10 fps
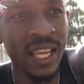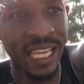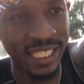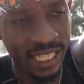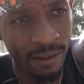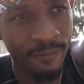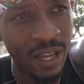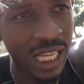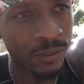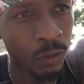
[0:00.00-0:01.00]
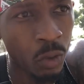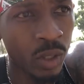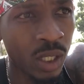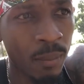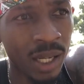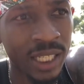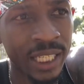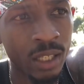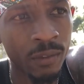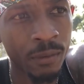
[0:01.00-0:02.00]
And then fast forward about a
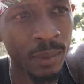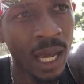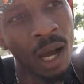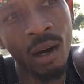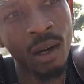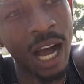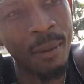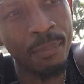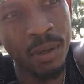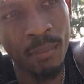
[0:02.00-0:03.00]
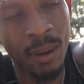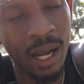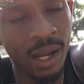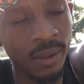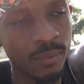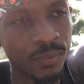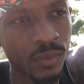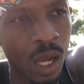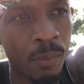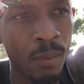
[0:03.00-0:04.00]
year from now, I put my
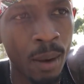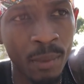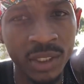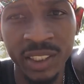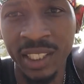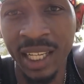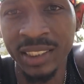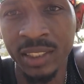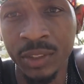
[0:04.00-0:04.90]
merchandise in